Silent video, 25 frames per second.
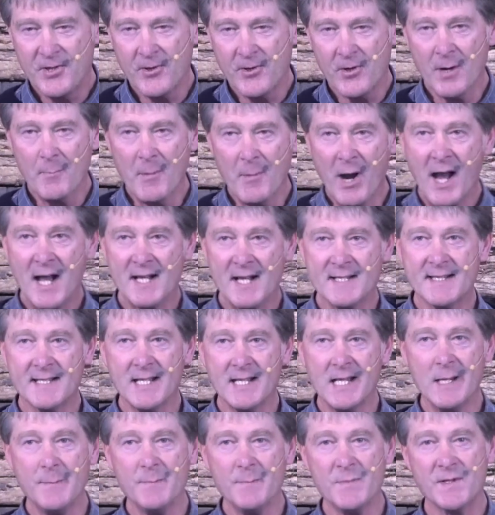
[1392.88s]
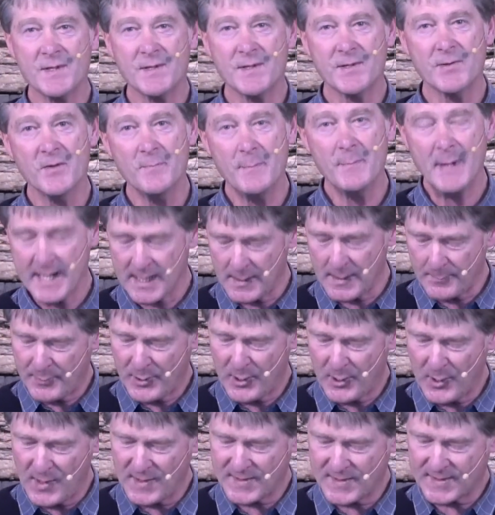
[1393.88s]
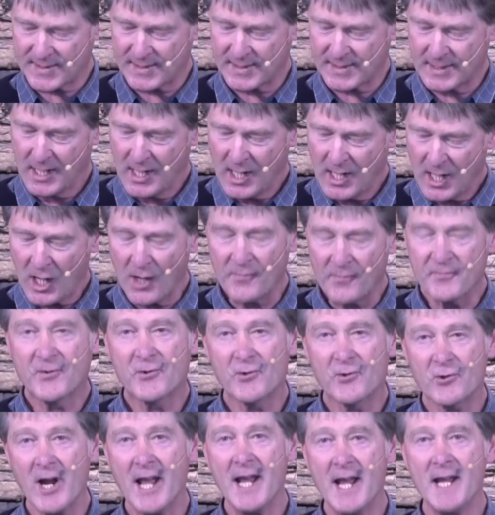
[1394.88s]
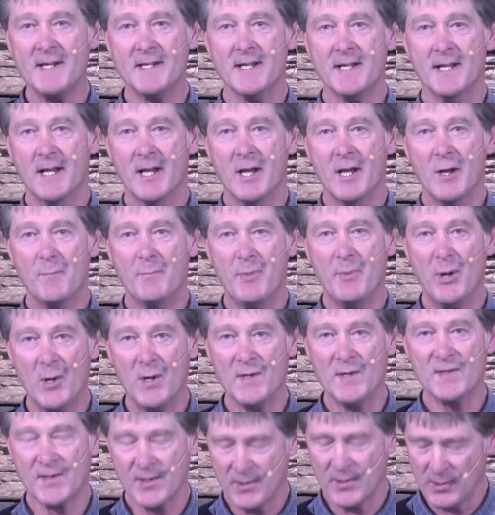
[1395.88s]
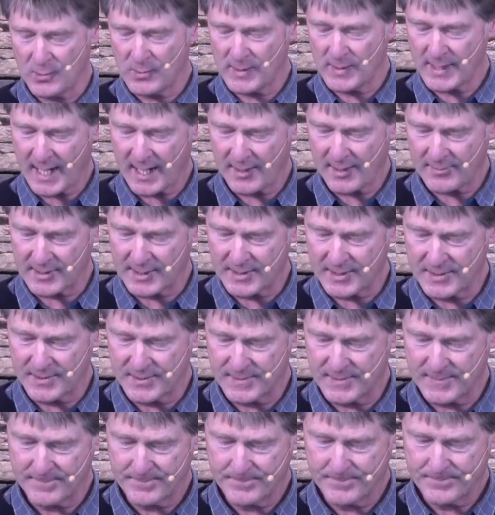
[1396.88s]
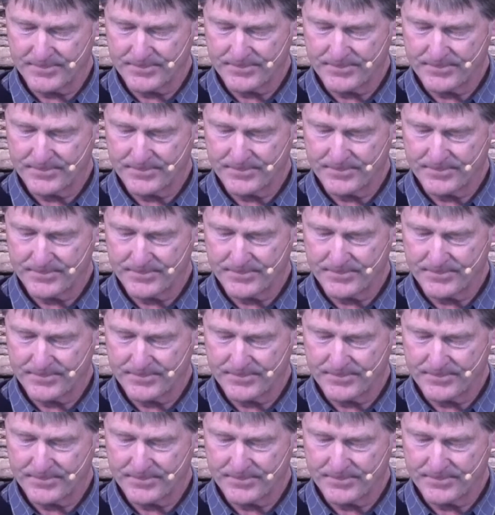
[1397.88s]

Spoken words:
Jeremiah seems to have been a person of great personal courage.